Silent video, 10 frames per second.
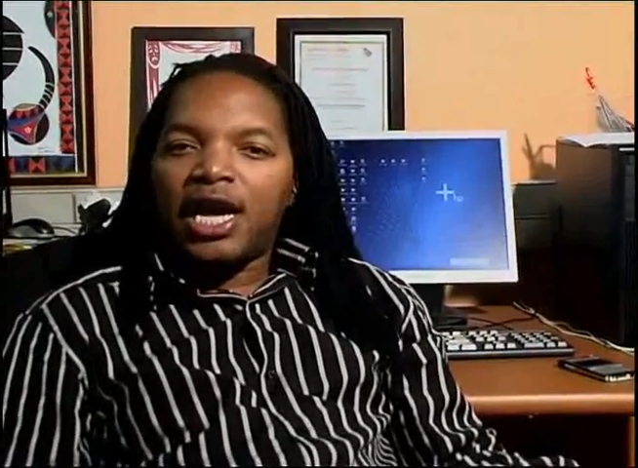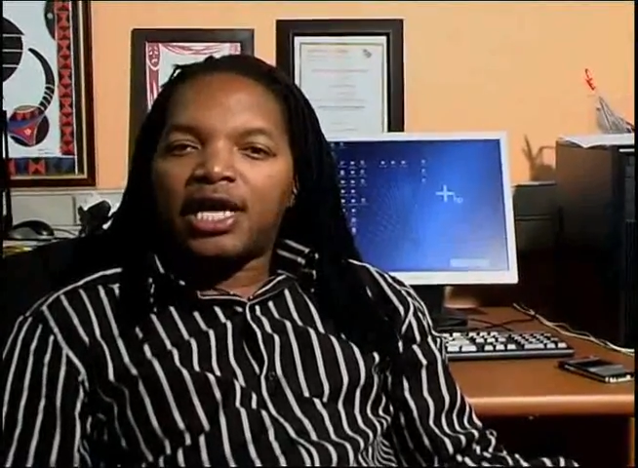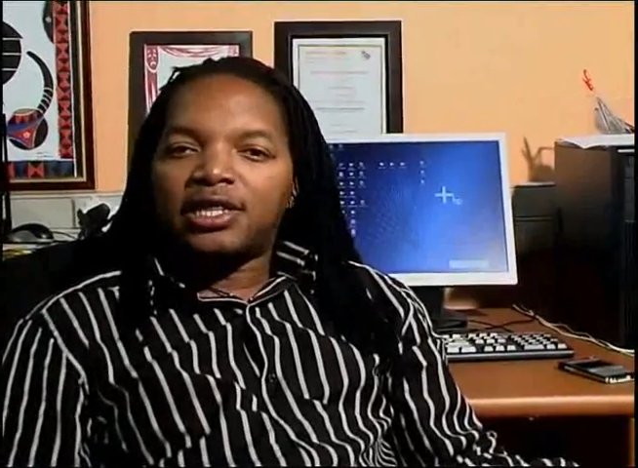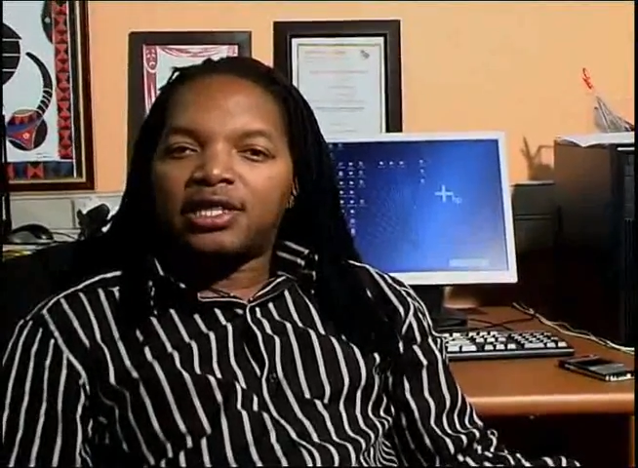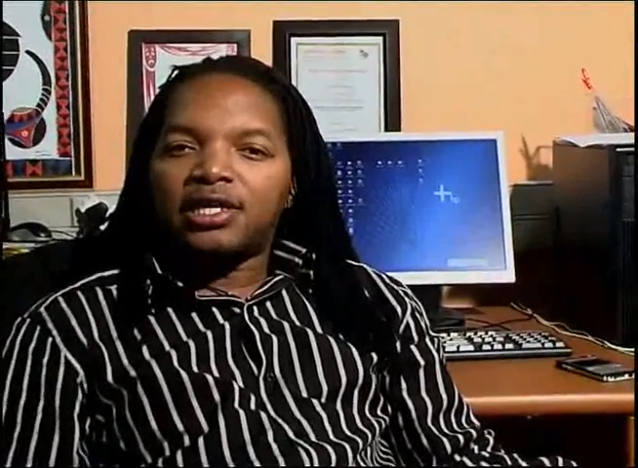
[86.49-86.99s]

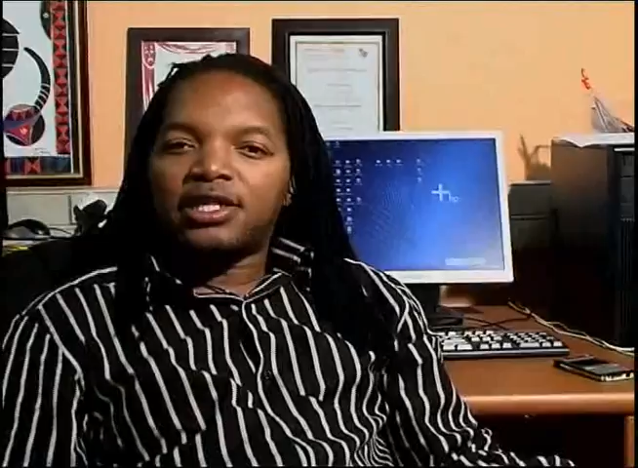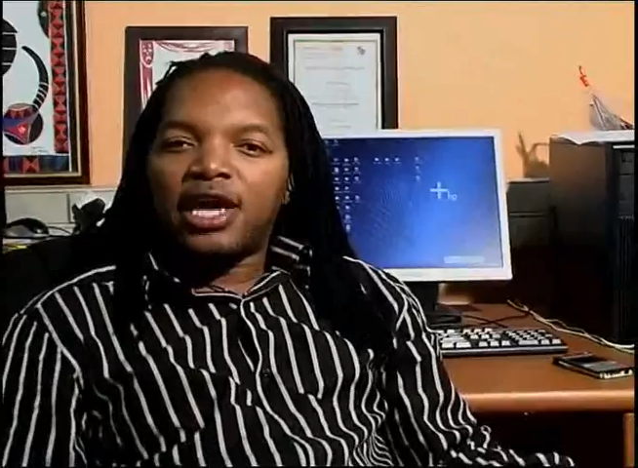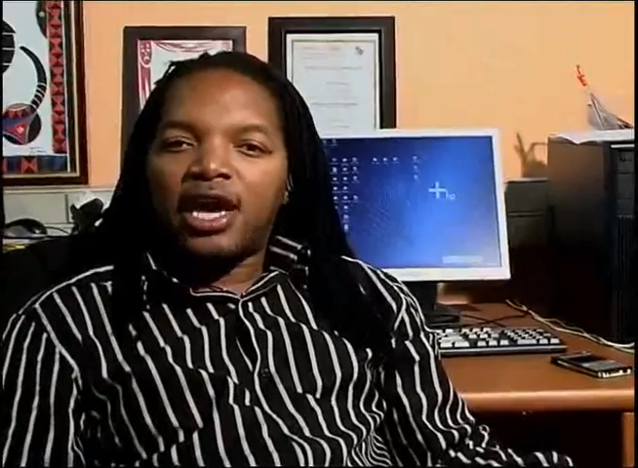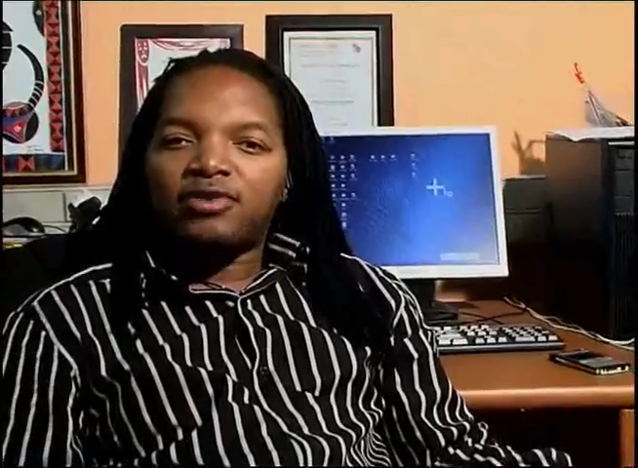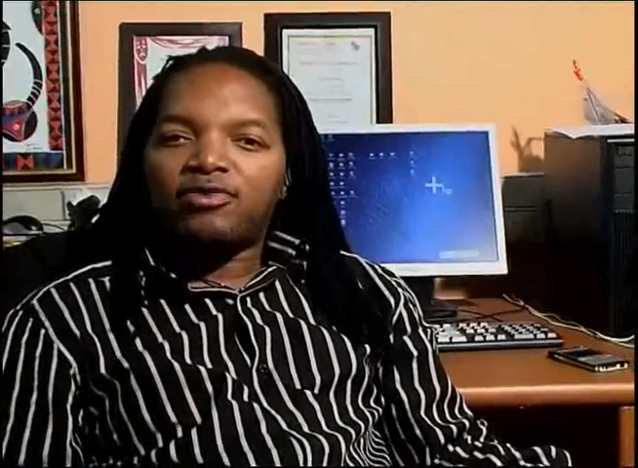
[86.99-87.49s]
and
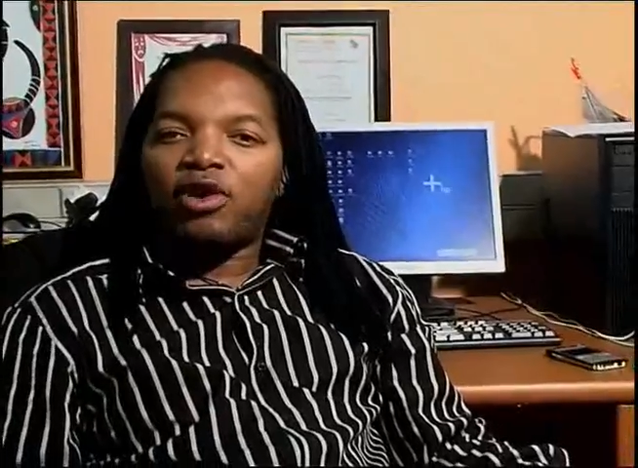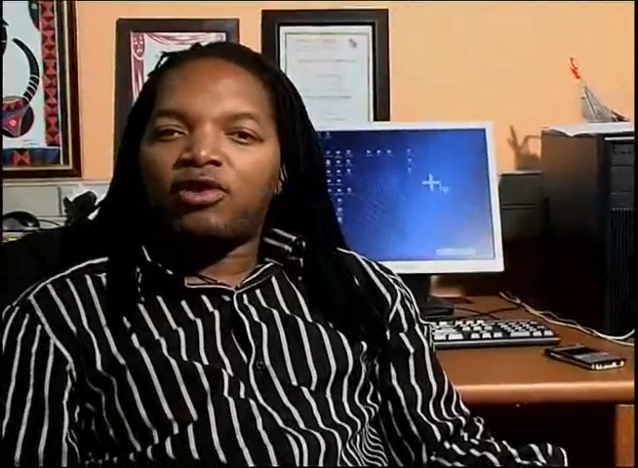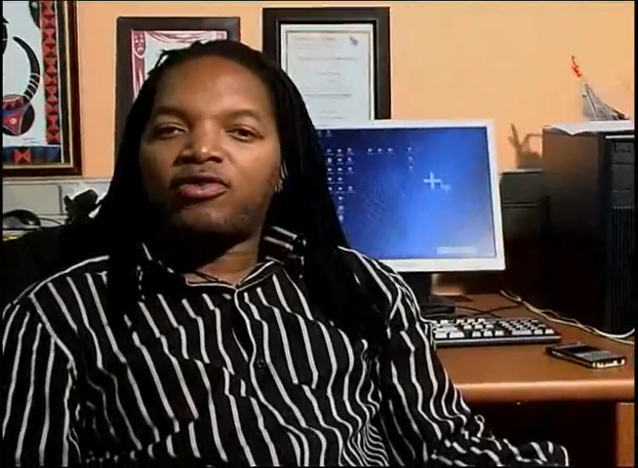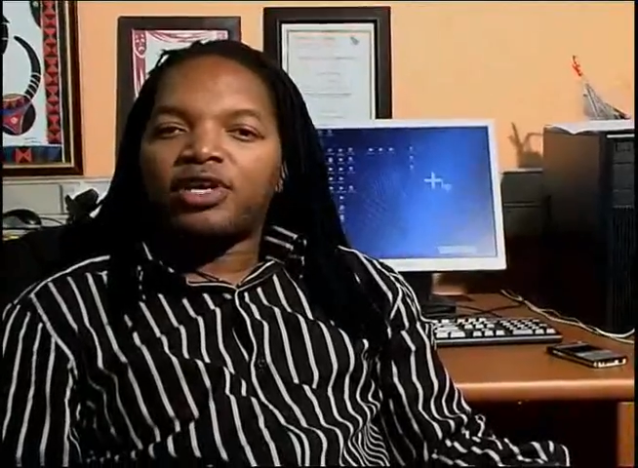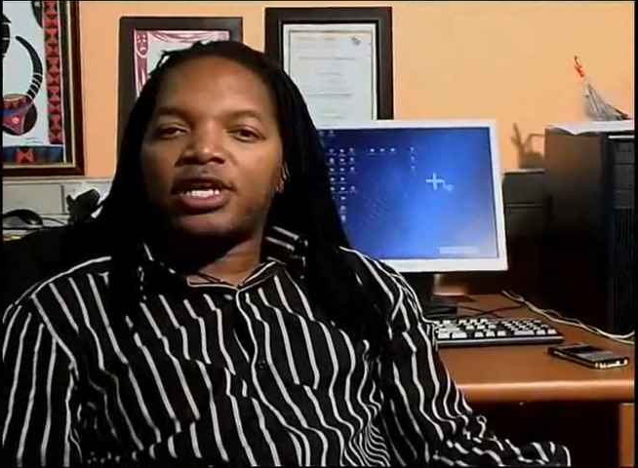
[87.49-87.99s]
they are
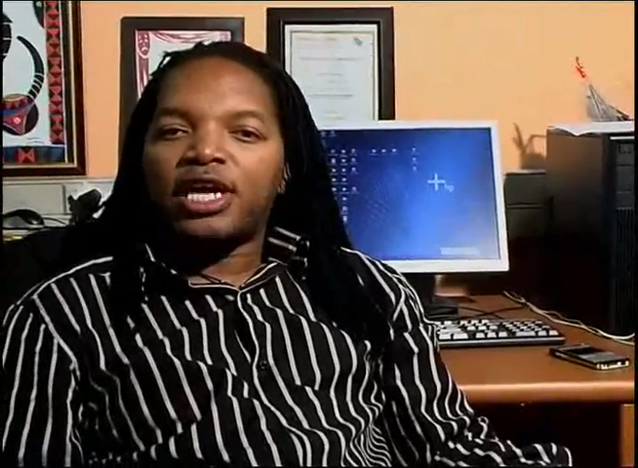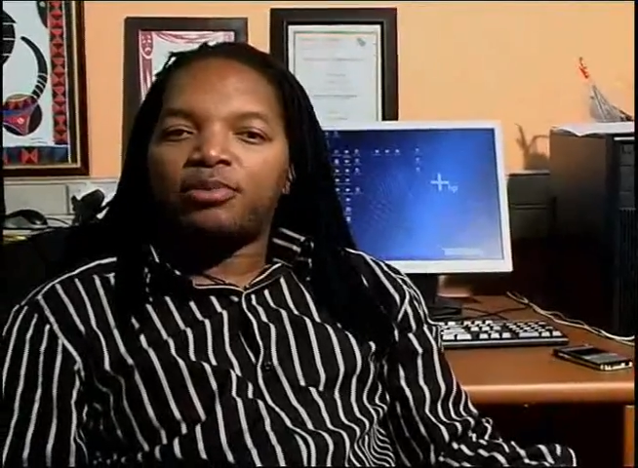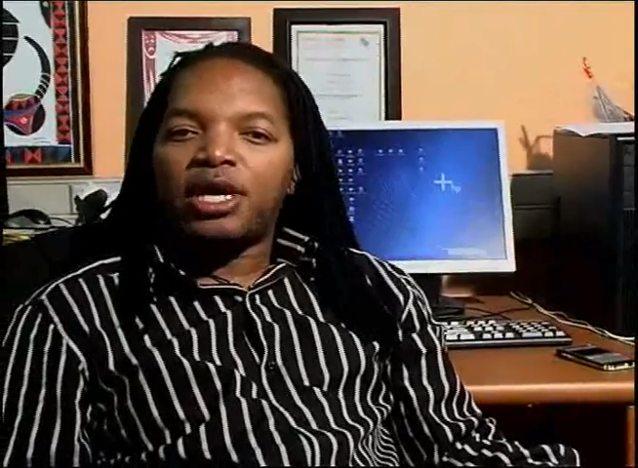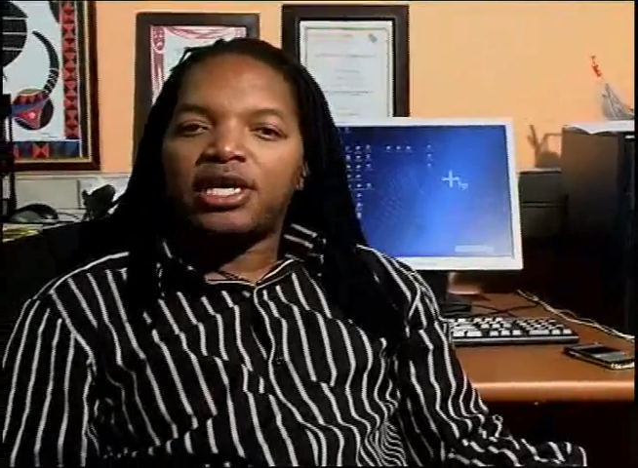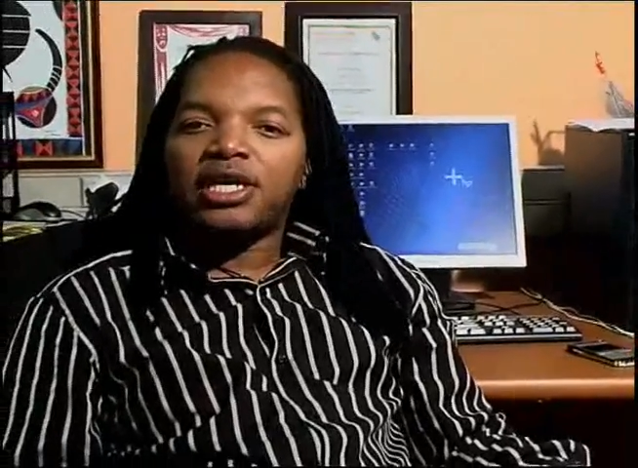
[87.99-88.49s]
involved in, in
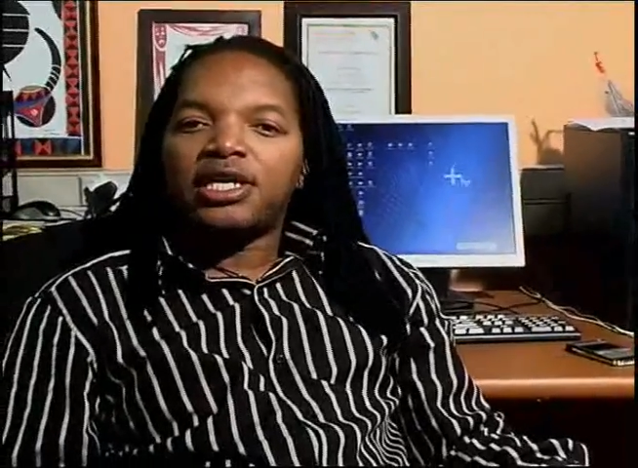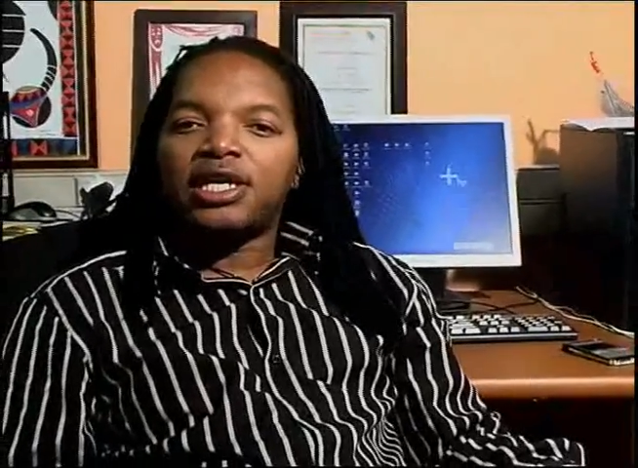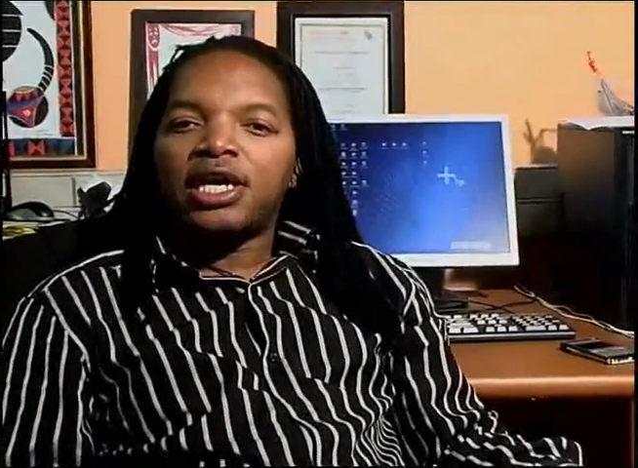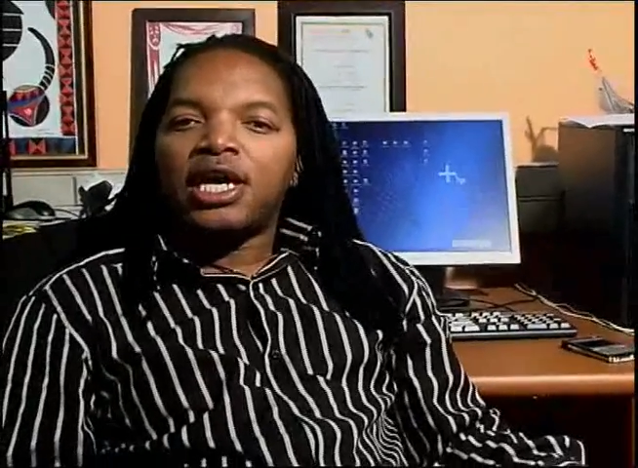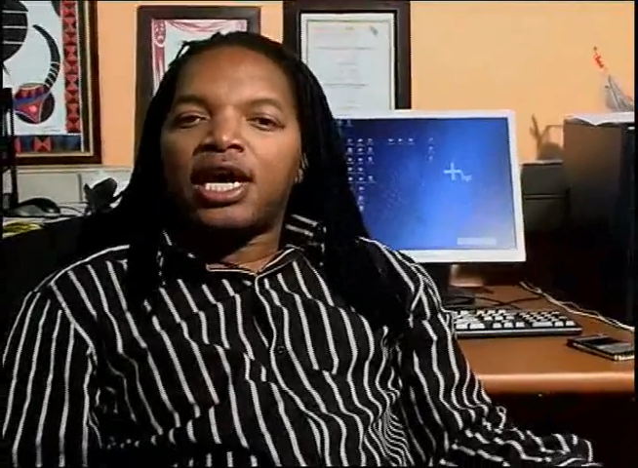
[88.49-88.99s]
many
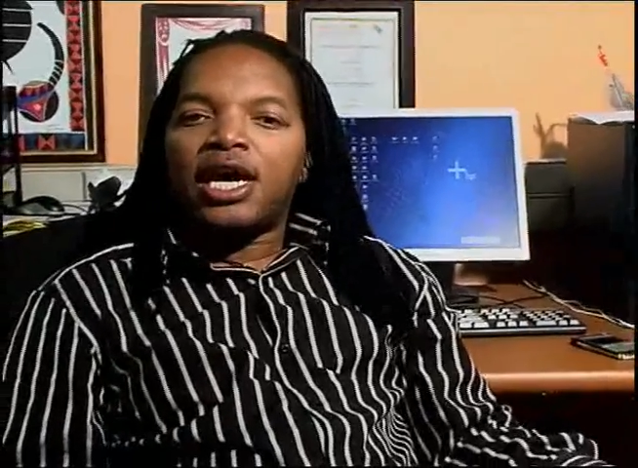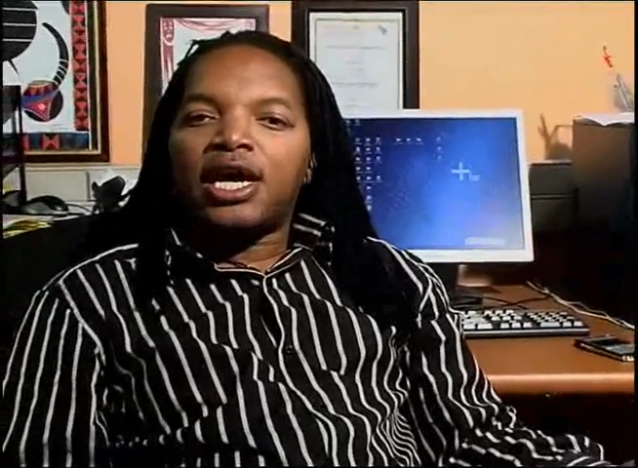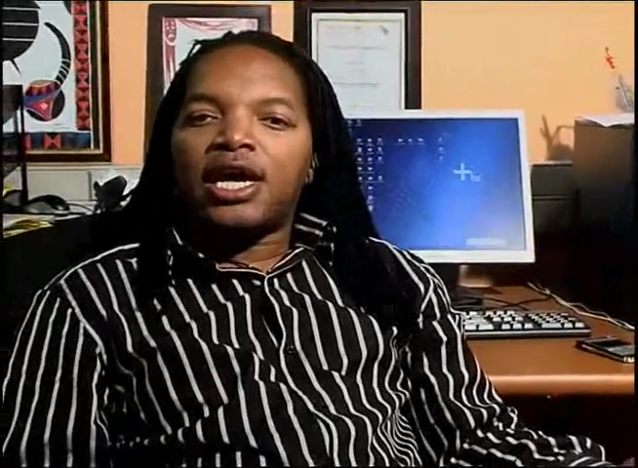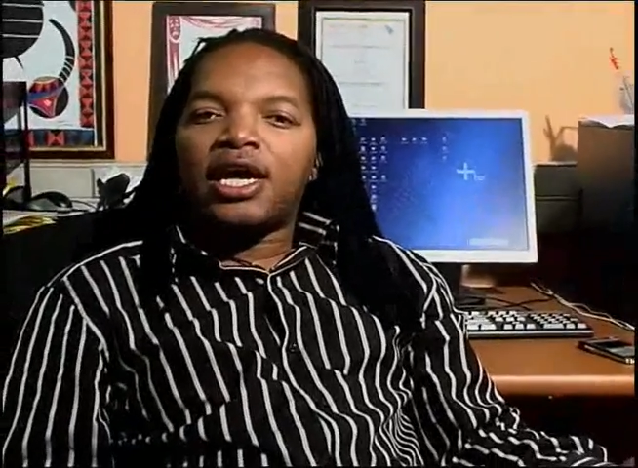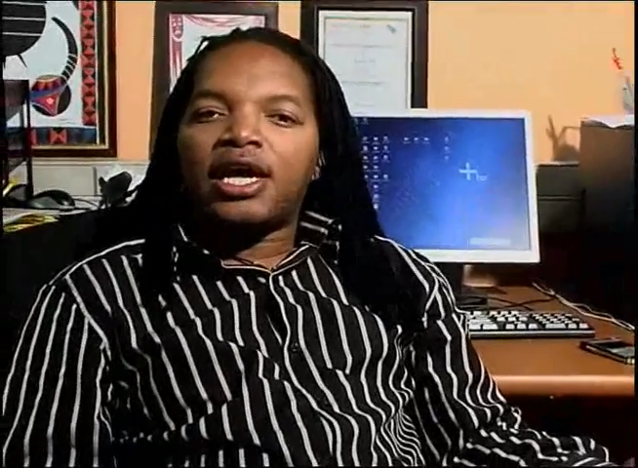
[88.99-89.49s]

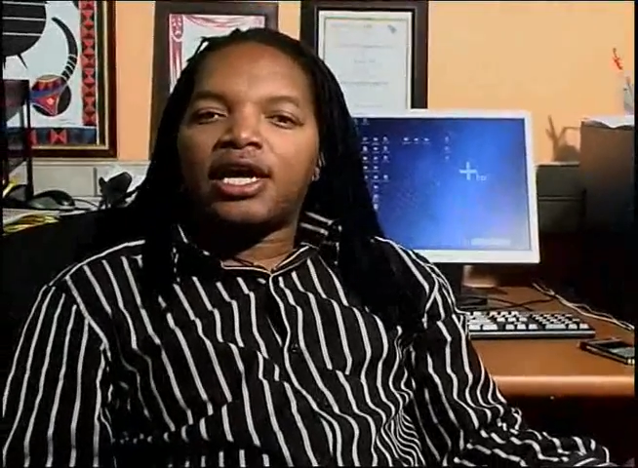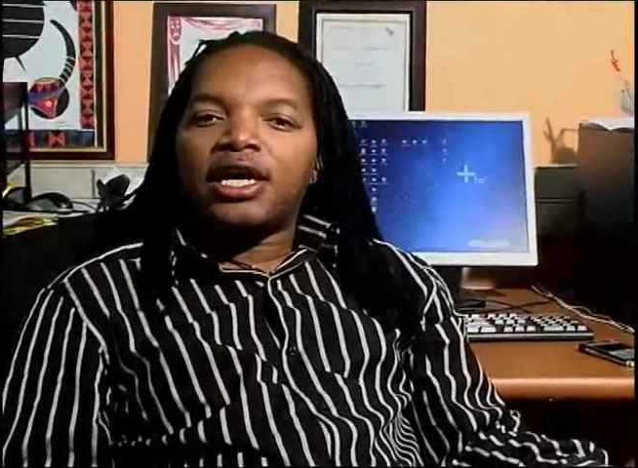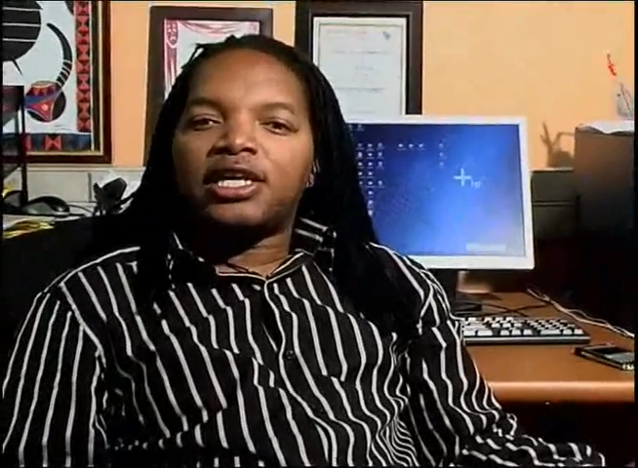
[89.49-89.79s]
uh,